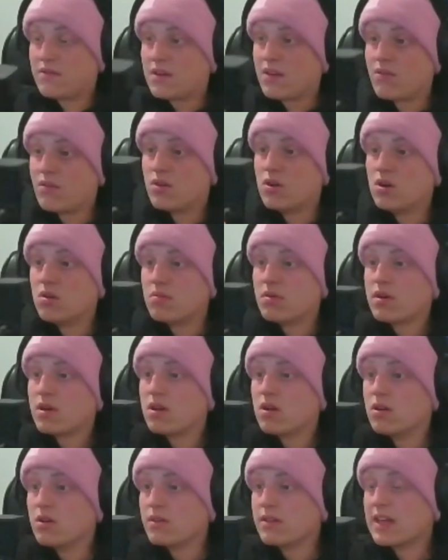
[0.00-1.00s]
given up.
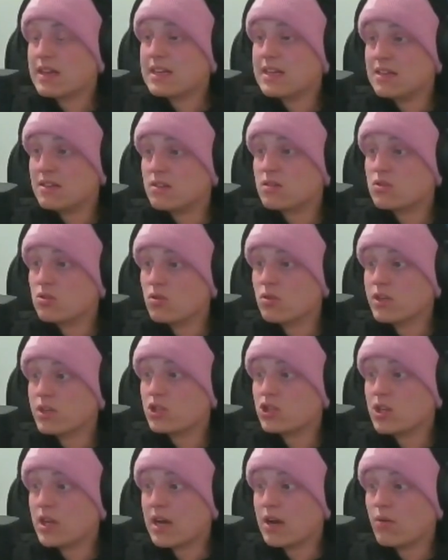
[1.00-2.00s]
Look, they need to sort their
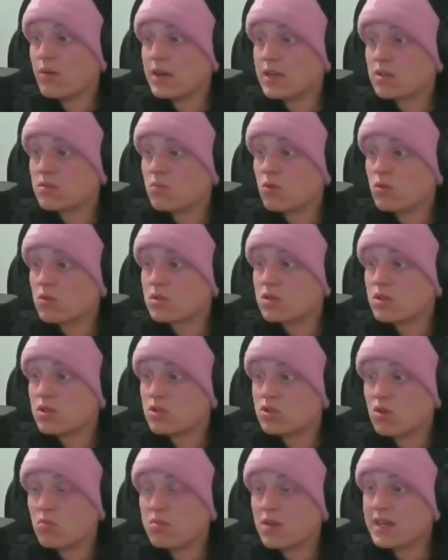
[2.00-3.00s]
shit out, Xbox,
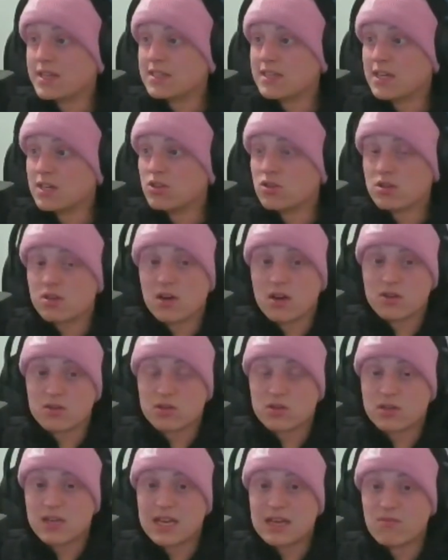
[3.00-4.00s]
so PlayStation
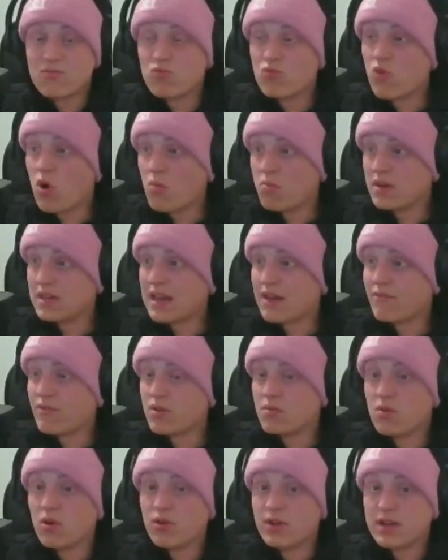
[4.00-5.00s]
can't keep robbing
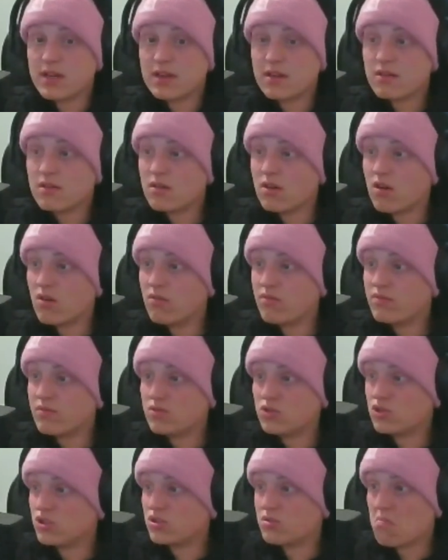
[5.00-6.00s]
everybody of
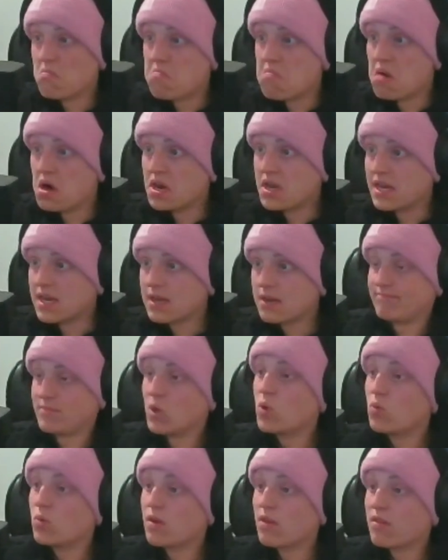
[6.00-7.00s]
just money.
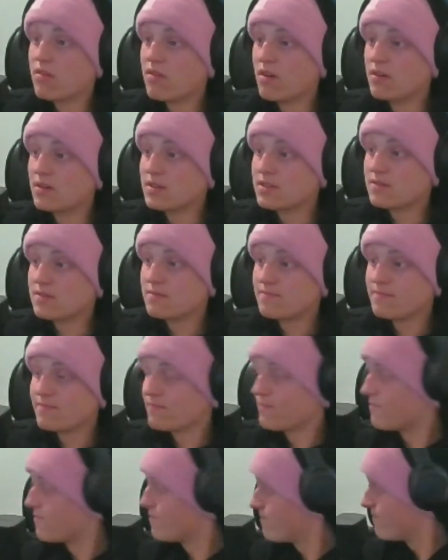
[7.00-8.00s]
Who would have thunked?
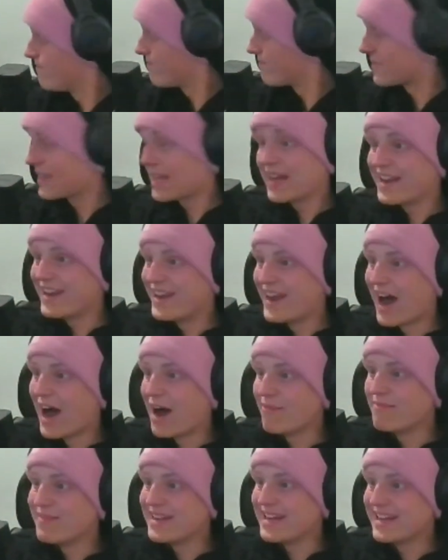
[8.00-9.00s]

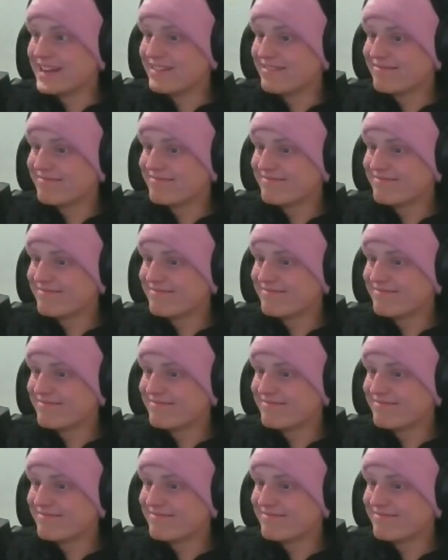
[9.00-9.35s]
Not me.